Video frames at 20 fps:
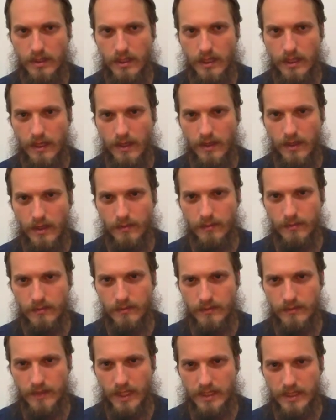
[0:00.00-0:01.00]

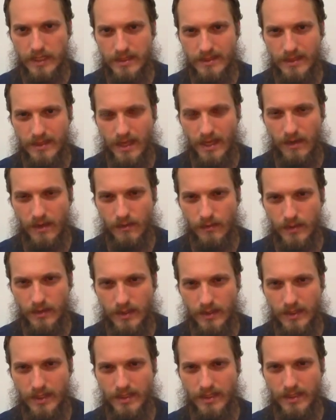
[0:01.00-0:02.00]
that's not
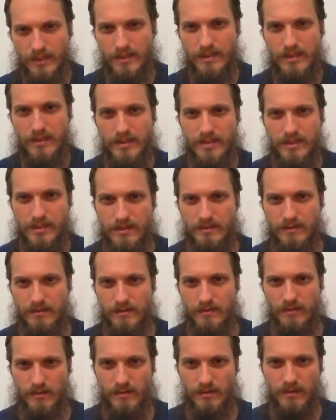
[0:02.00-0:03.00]
really
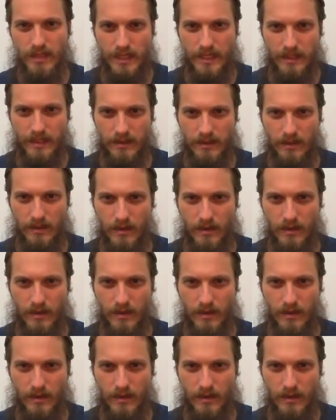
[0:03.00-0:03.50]
like